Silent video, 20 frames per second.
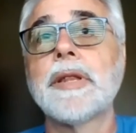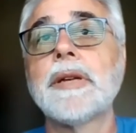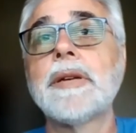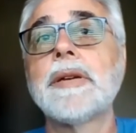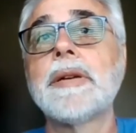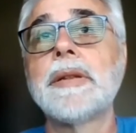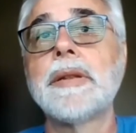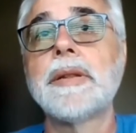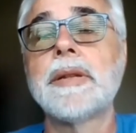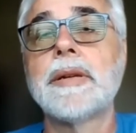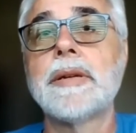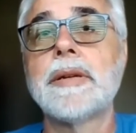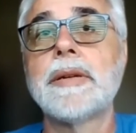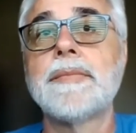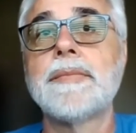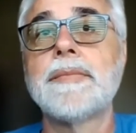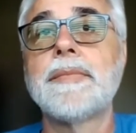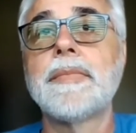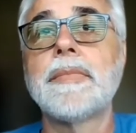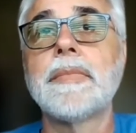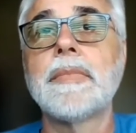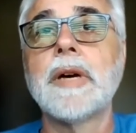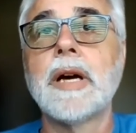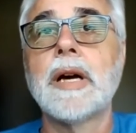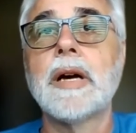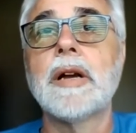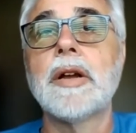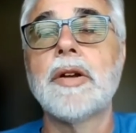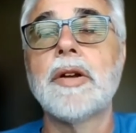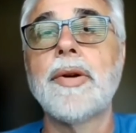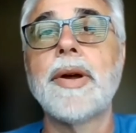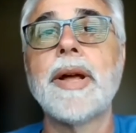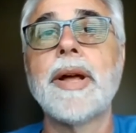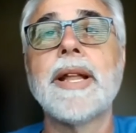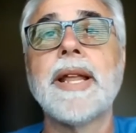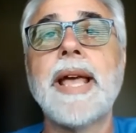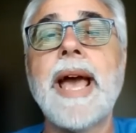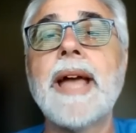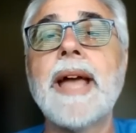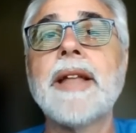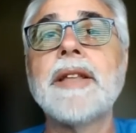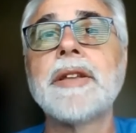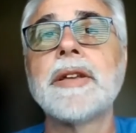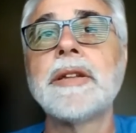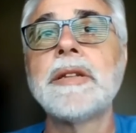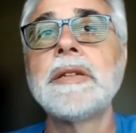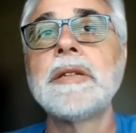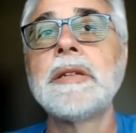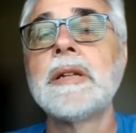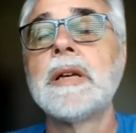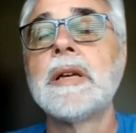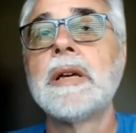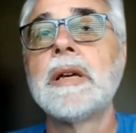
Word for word: like I did with the the uh, Grand